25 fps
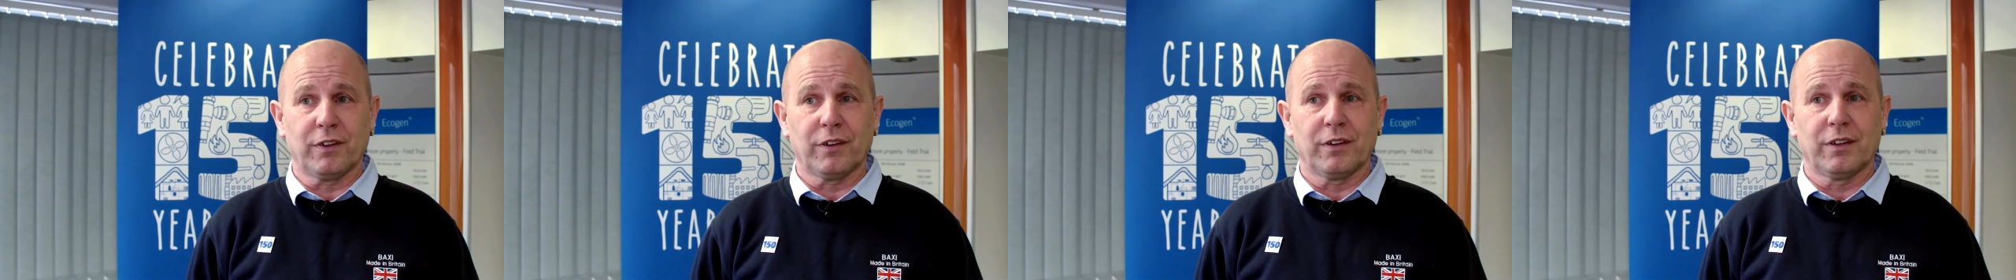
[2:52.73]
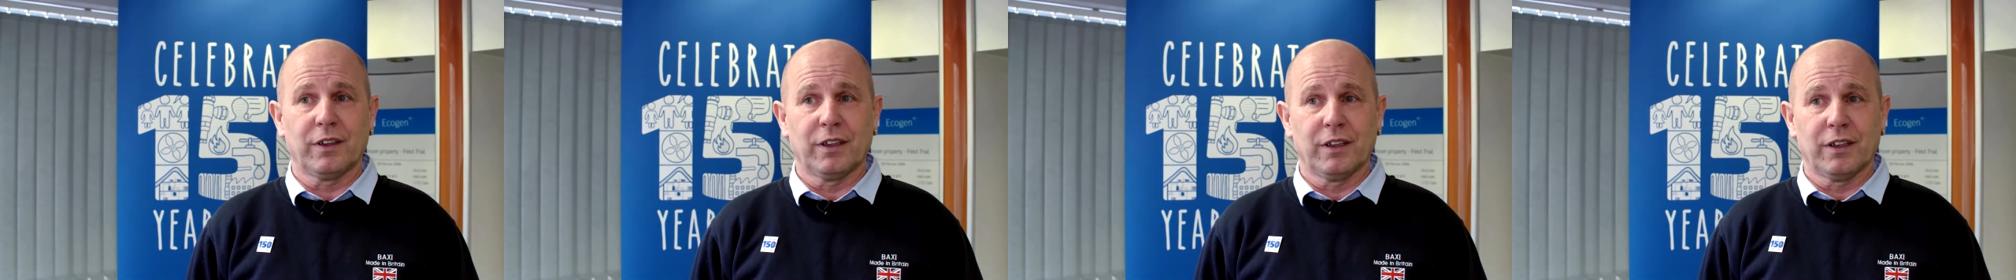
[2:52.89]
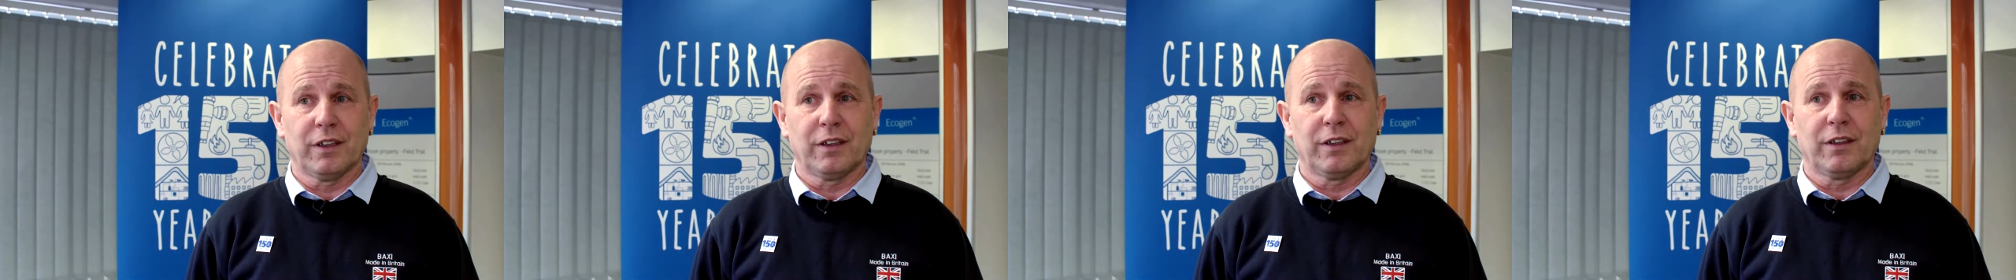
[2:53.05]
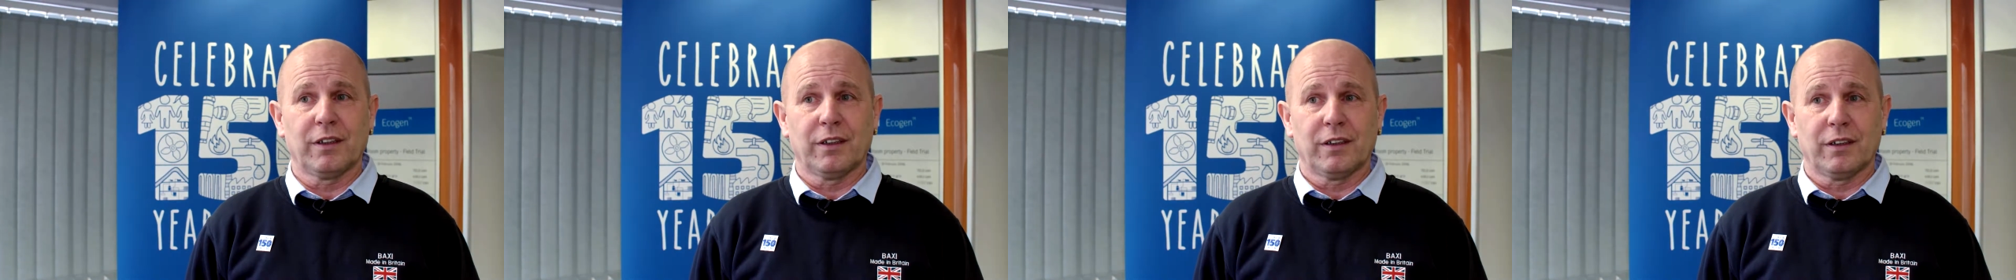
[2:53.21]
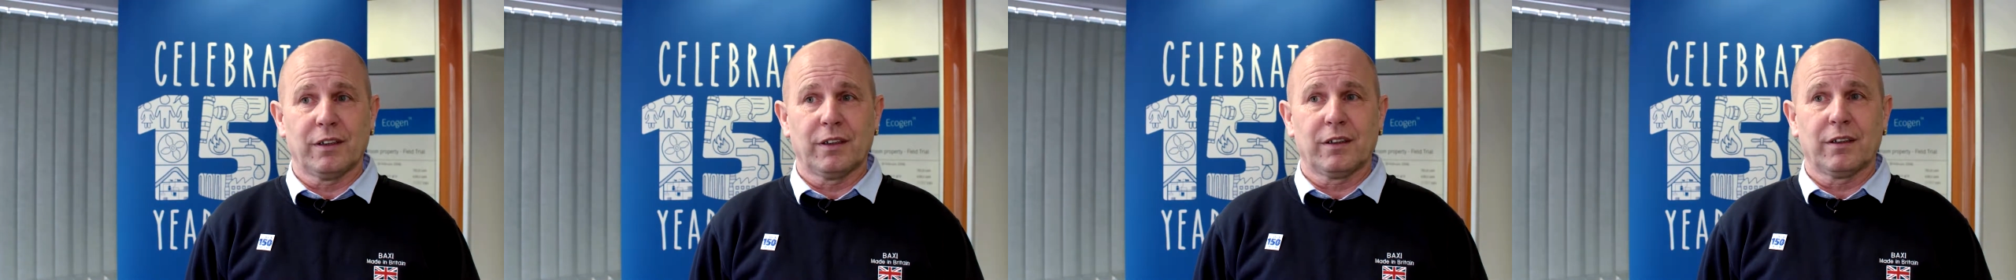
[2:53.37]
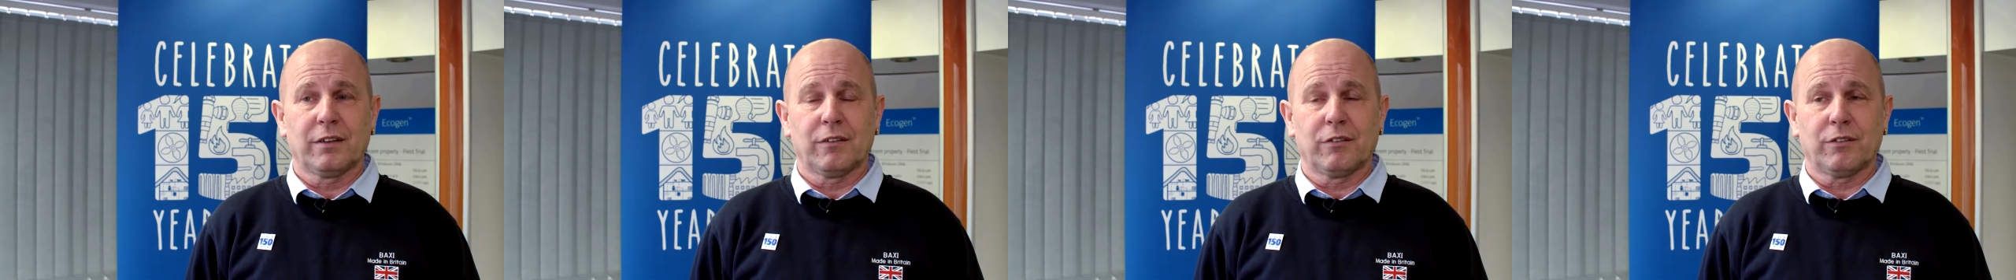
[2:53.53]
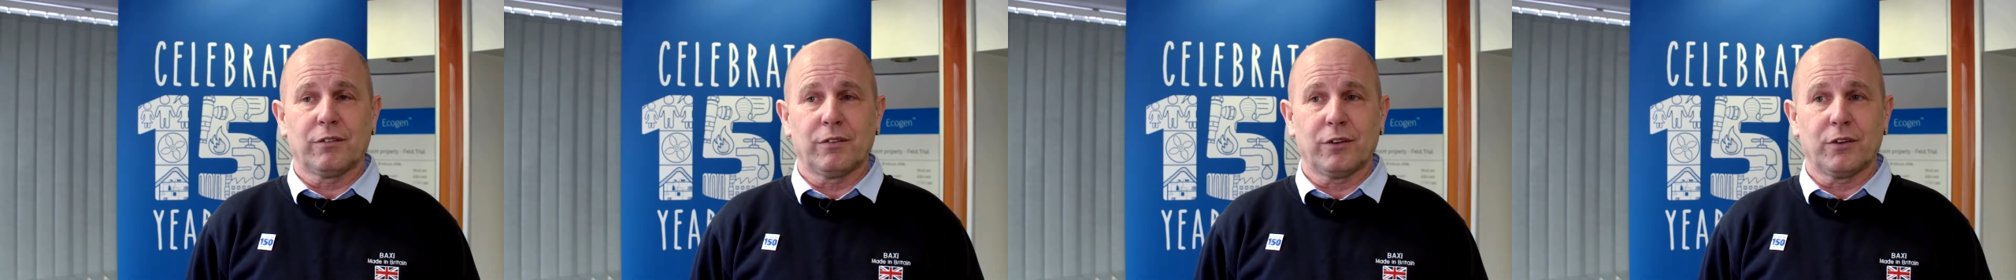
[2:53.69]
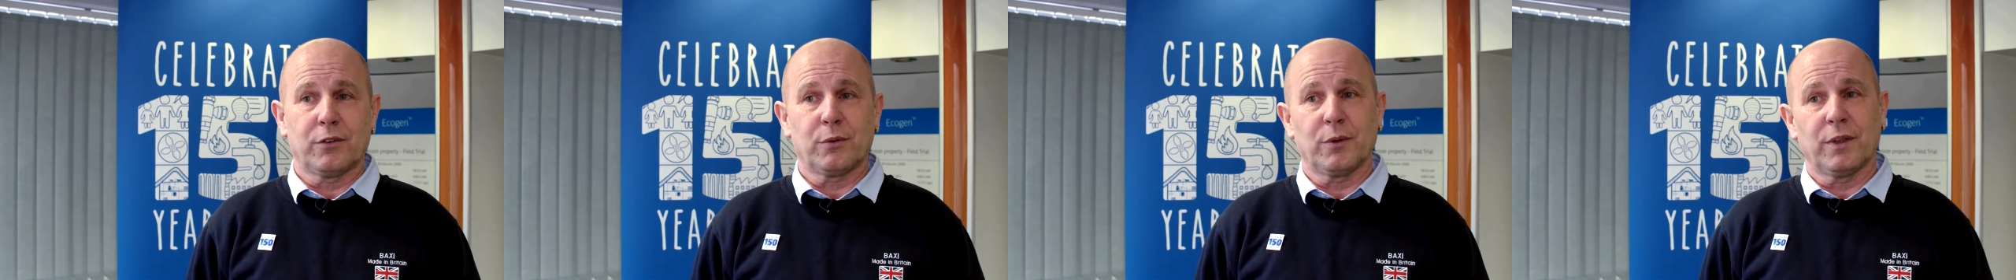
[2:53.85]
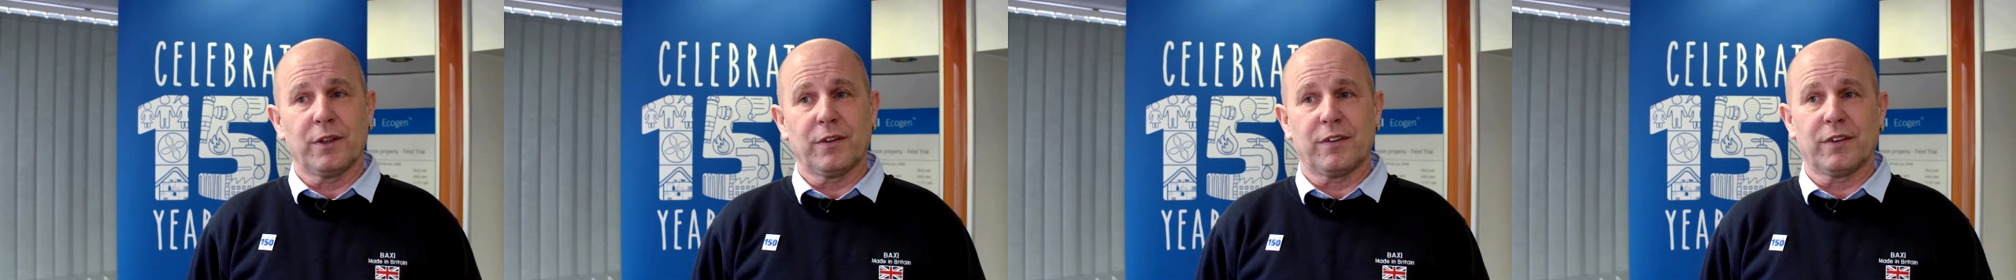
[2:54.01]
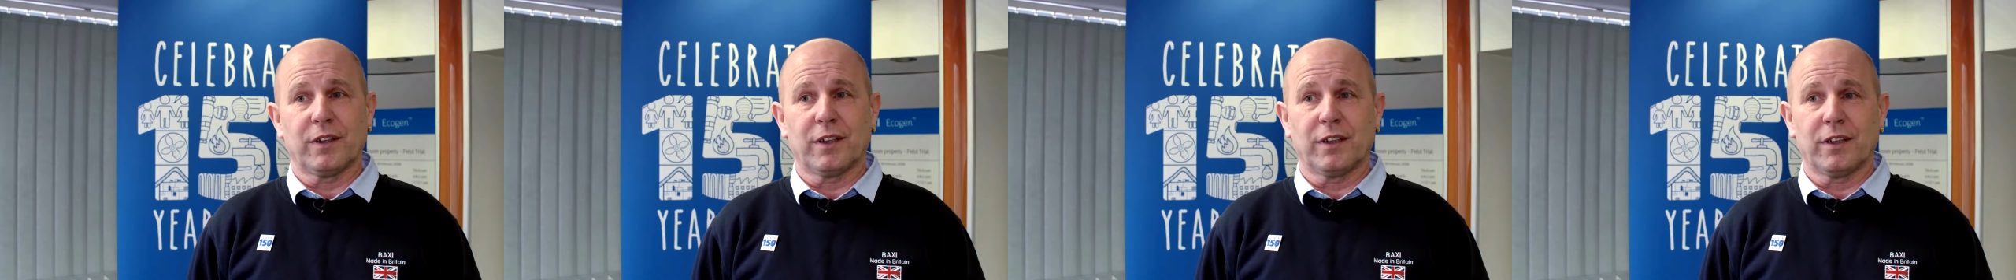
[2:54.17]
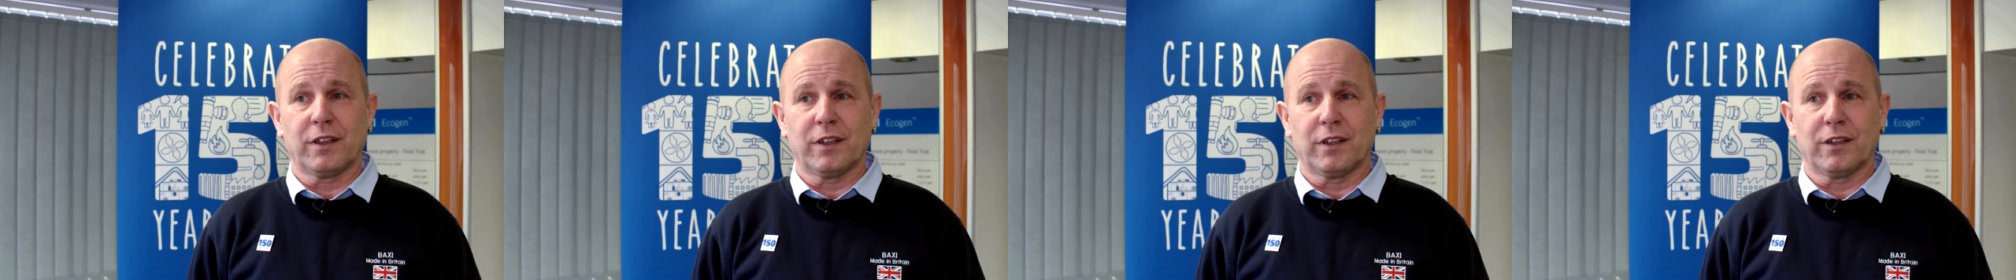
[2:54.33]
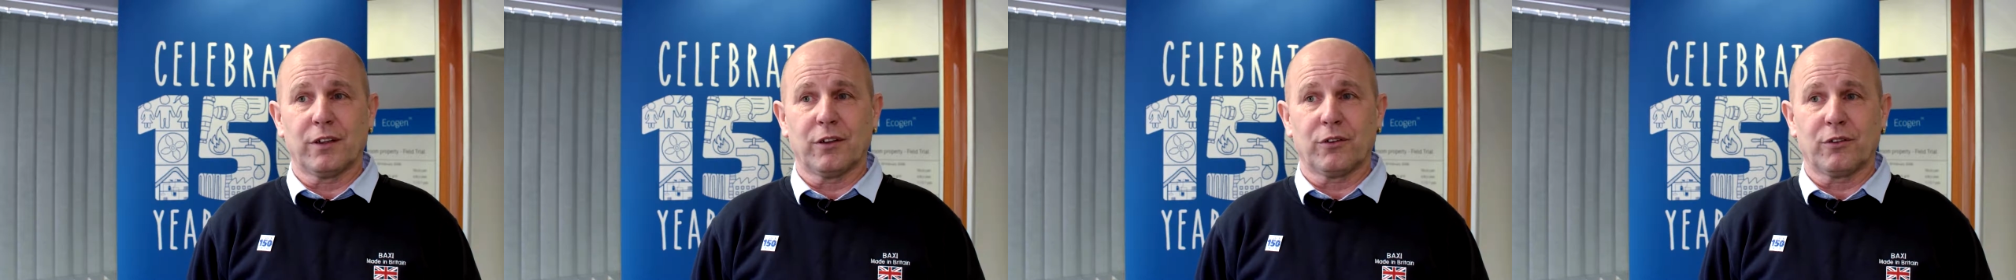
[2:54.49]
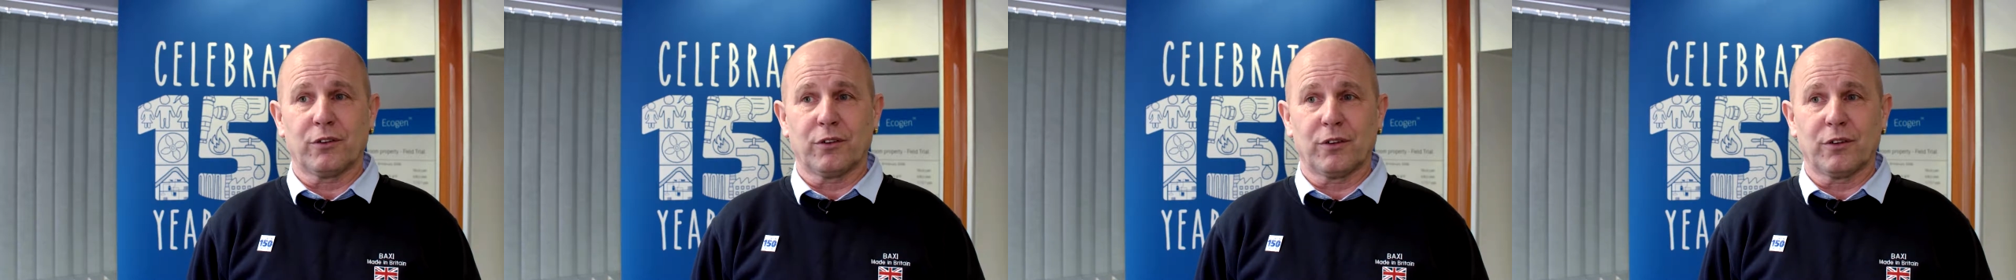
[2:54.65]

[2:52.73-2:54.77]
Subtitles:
it for 28 years,